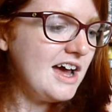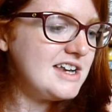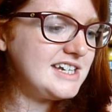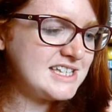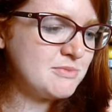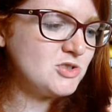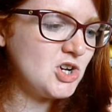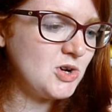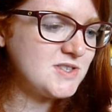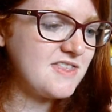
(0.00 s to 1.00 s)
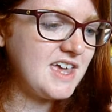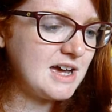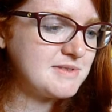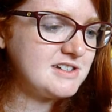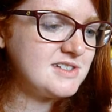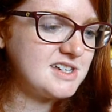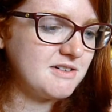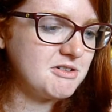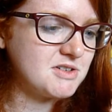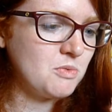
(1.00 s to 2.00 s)
Decibel Jones and the Absolute
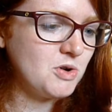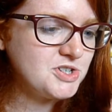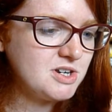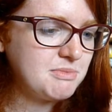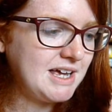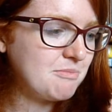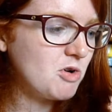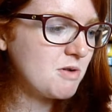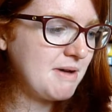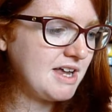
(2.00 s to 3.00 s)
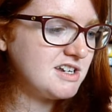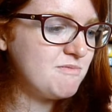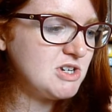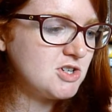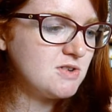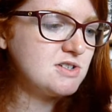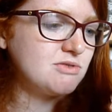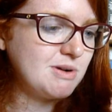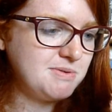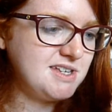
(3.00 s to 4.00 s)
Zeros, a washed-up glam rock band, have been chosen to
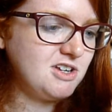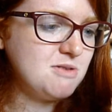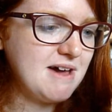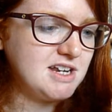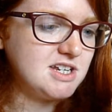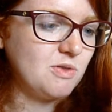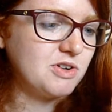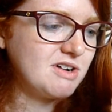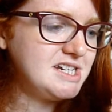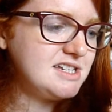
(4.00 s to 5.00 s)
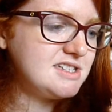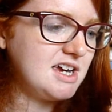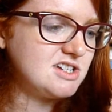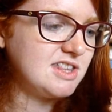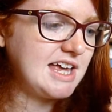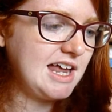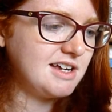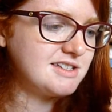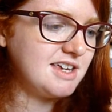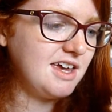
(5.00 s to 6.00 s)
represent humanity on the greatest stage in the
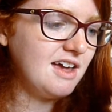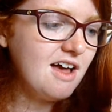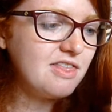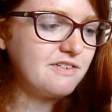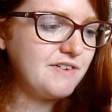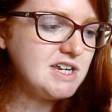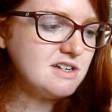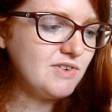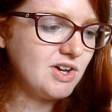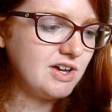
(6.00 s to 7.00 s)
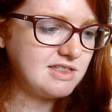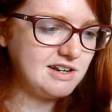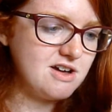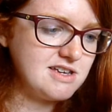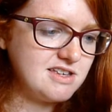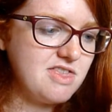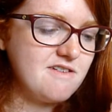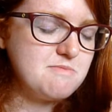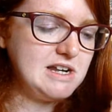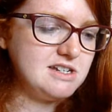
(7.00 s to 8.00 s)
galaxy. The fate of Earth lies in
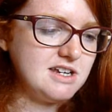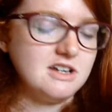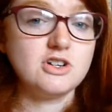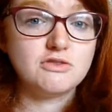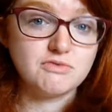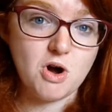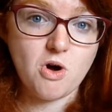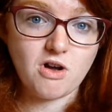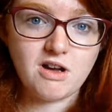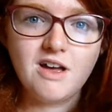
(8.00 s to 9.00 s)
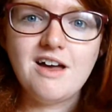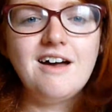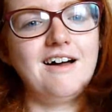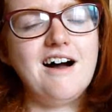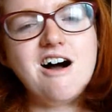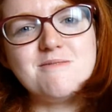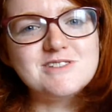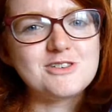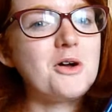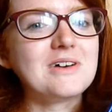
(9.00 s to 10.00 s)
their ability to rock. I'm
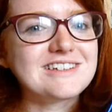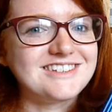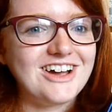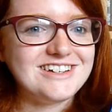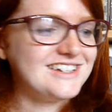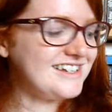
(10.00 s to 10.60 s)
so excited.